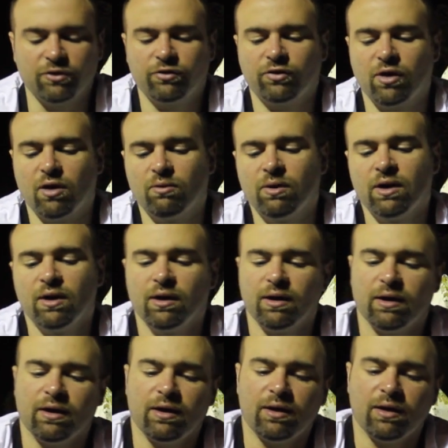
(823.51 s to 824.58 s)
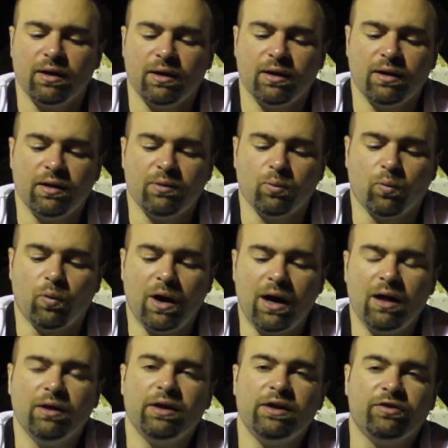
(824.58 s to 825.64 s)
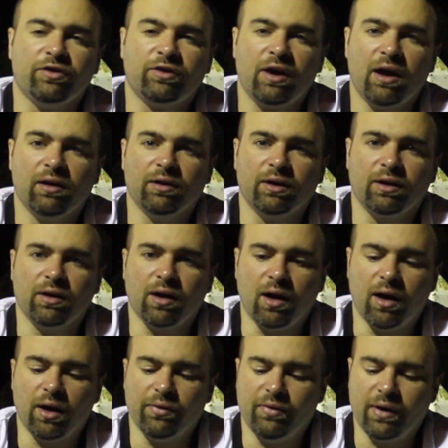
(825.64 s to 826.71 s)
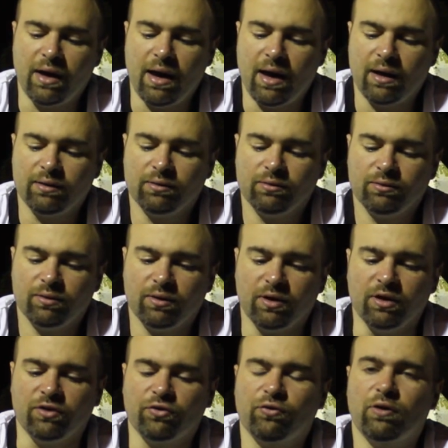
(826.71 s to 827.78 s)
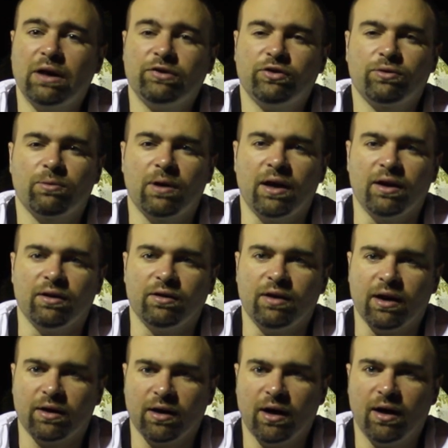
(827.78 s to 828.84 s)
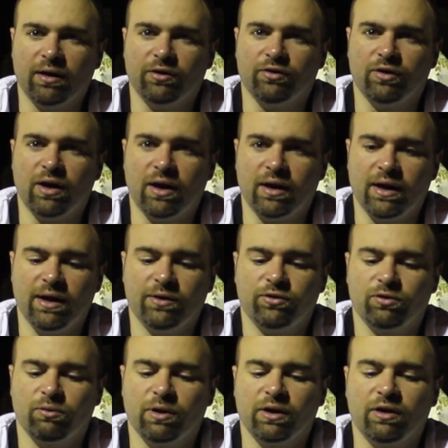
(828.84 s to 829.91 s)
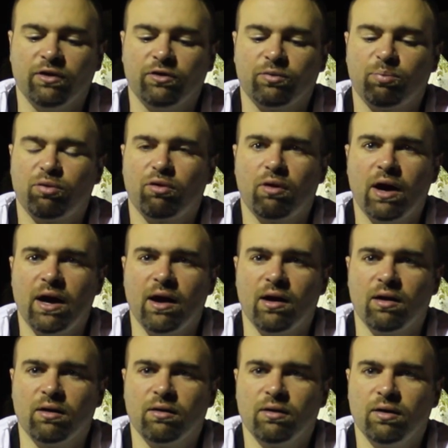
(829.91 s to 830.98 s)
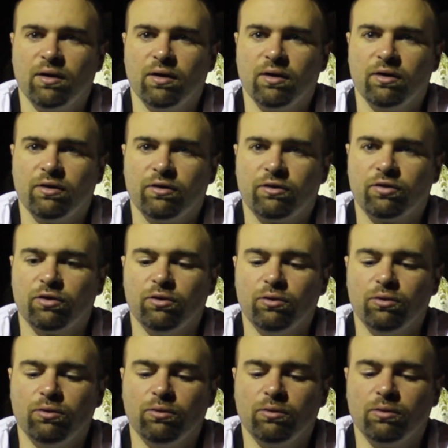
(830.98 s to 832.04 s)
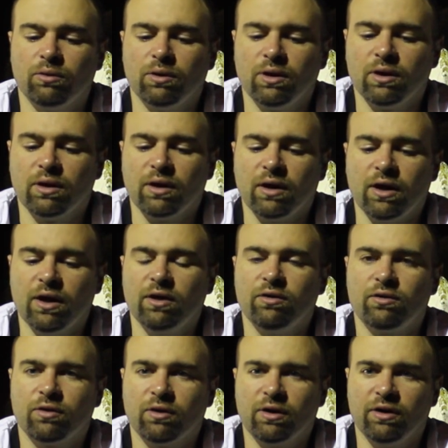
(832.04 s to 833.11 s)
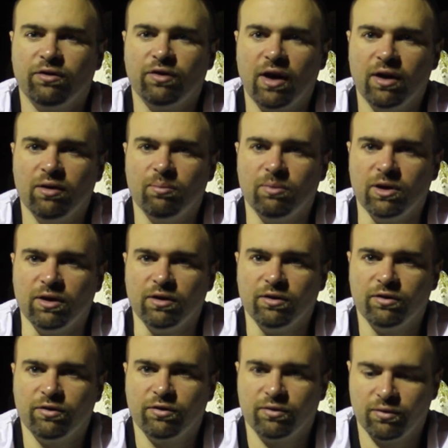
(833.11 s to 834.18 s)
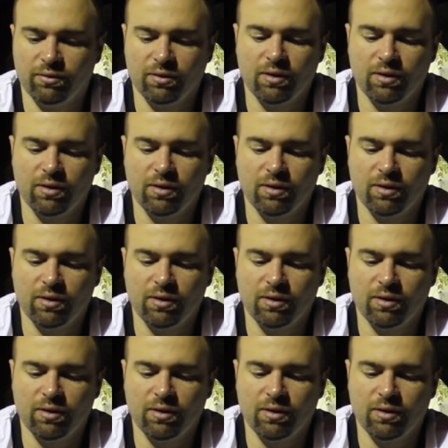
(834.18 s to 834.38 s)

So while he's telling God that, he's frustrated that God is not answering his prayer to hinder his enemies,